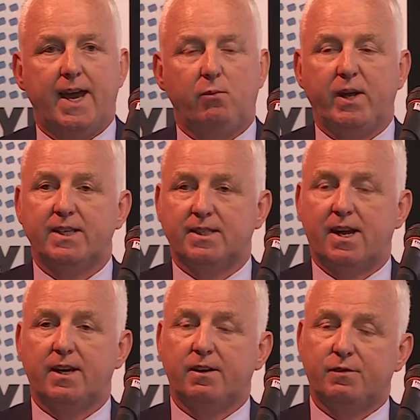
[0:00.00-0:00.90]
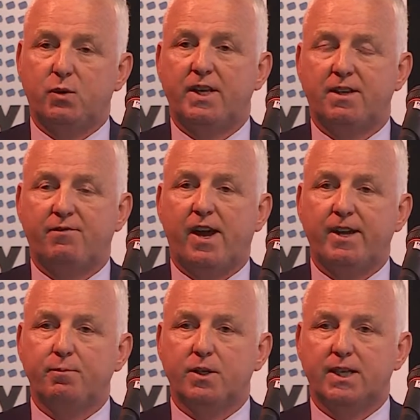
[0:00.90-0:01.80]
We had a target of
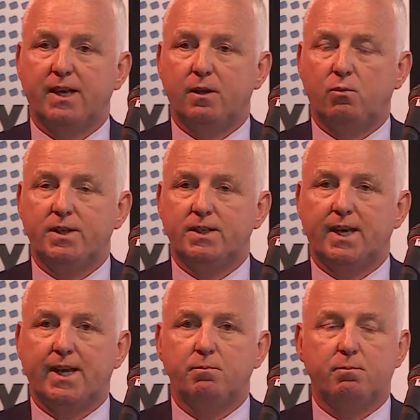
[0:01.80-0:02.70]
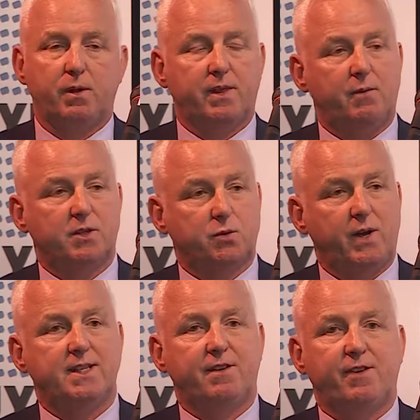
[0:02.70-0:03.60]
25% at one time, but that was
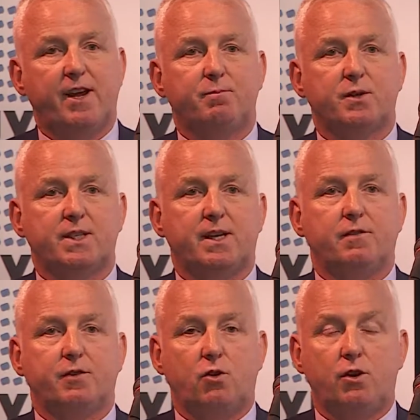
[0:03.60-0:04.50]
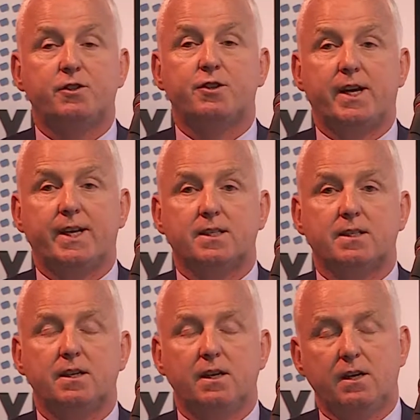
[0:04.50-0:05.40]
25% of contracts
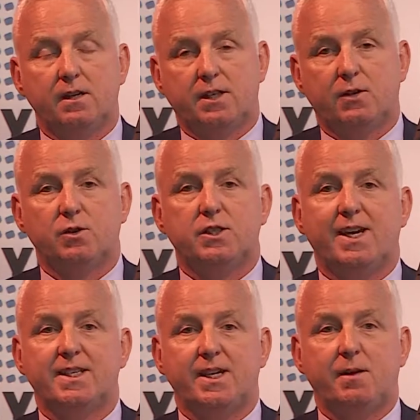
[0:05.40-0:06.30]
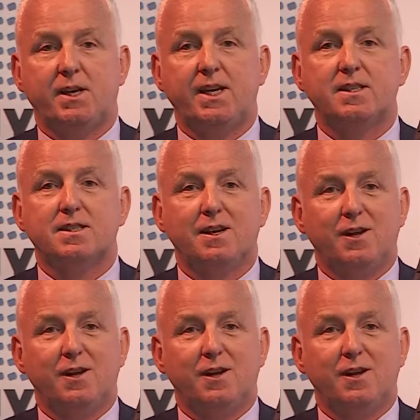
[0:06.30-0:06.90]
to go to SMEs,